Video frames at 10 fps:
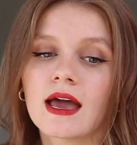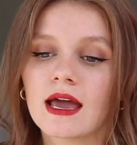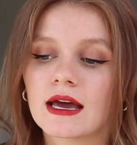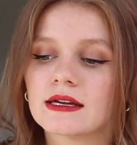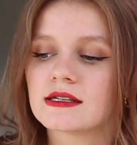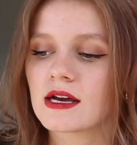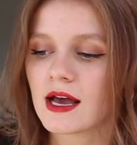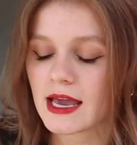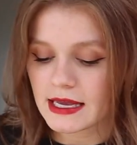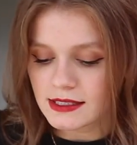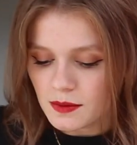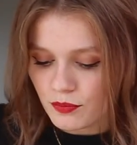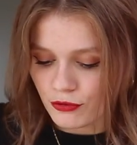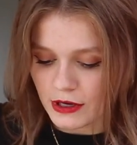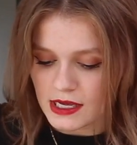and it's a
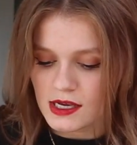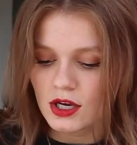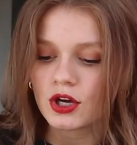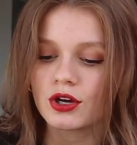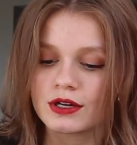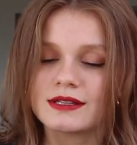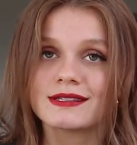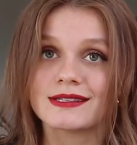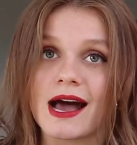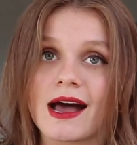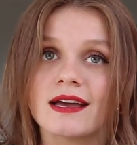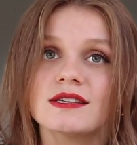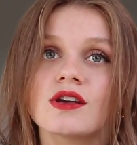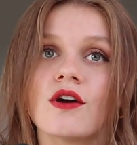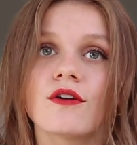pretty good size